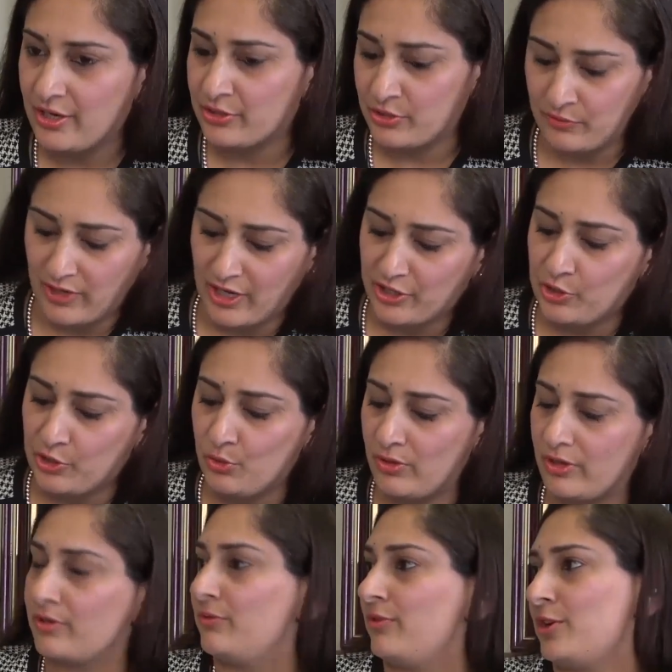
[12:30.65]
So, Frank, you
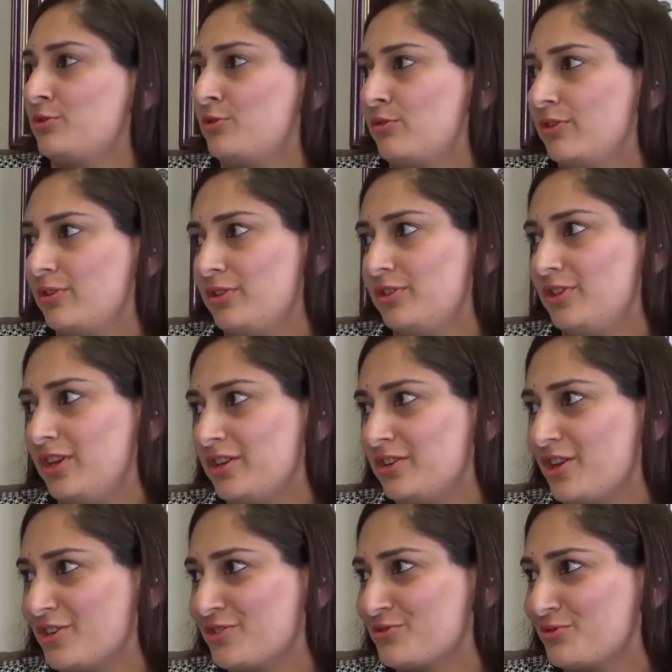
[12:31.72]
are a veteran in the
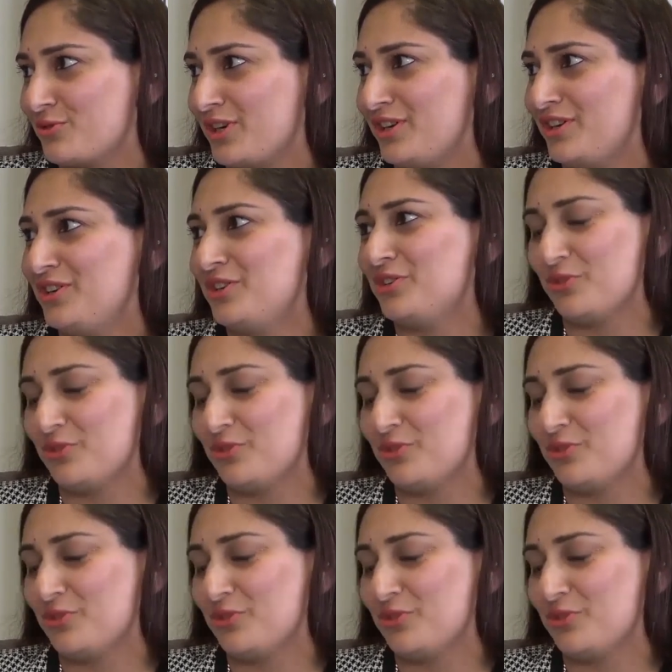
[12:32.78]
industry.